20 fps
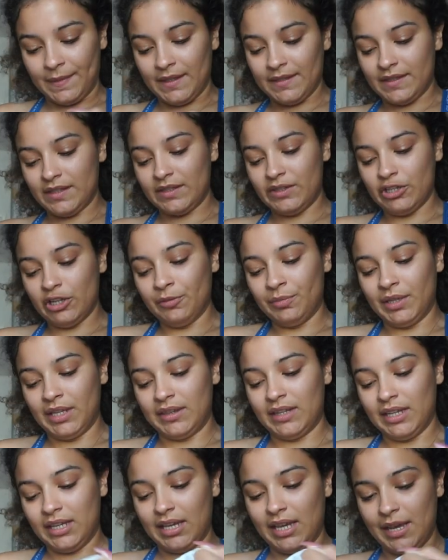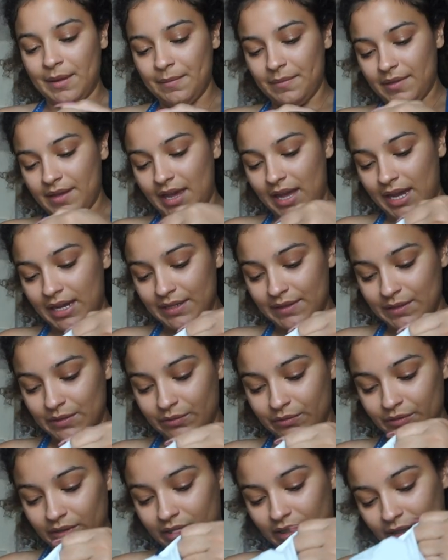This is dope that they kept the ice
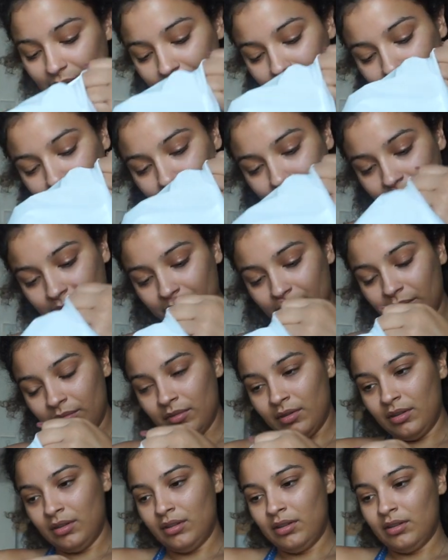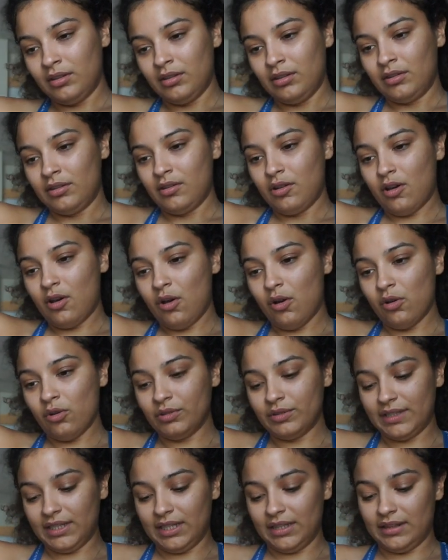cream
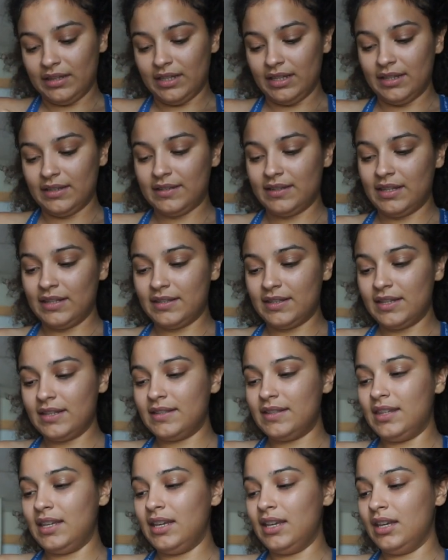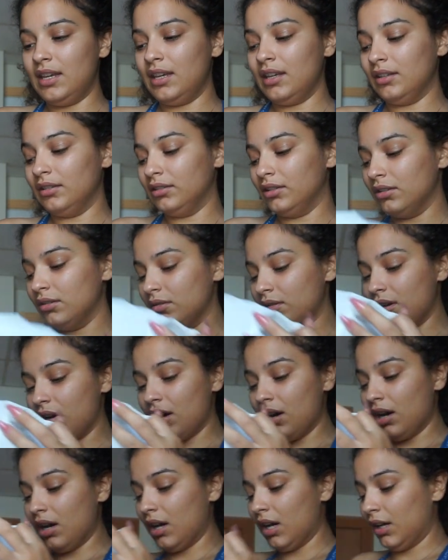cold in this. This is the low
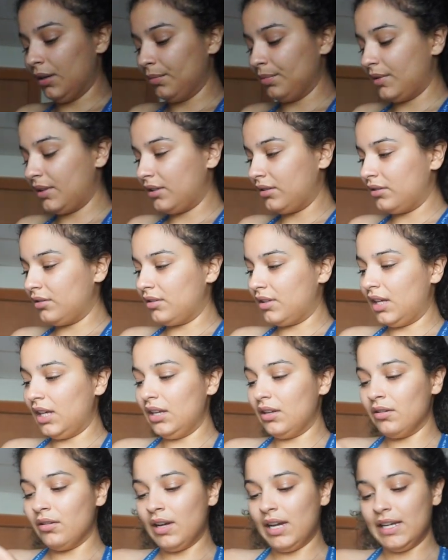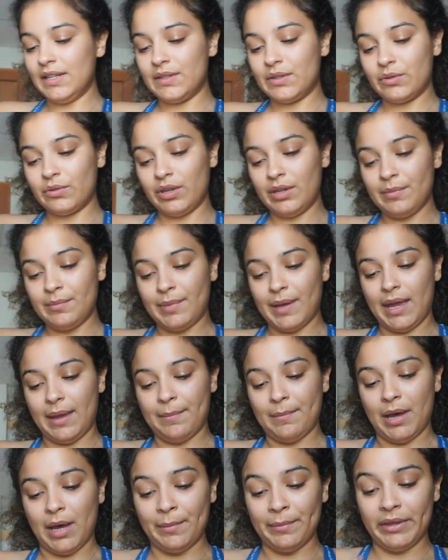carb keto ice cream by
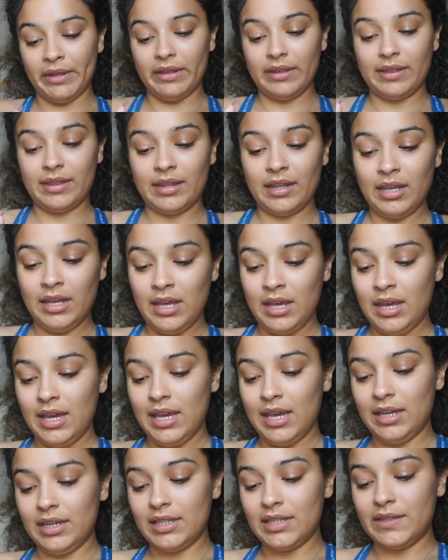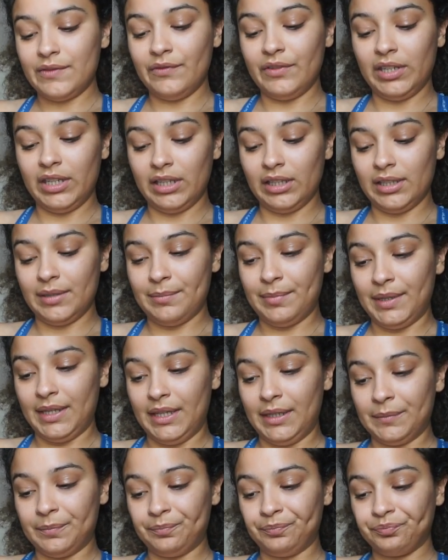Mammoth, and it's vanilla
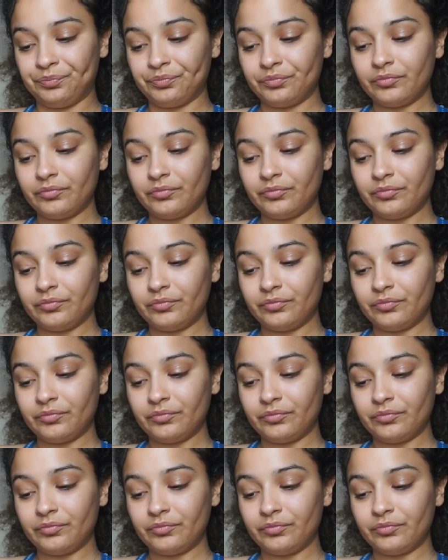bean,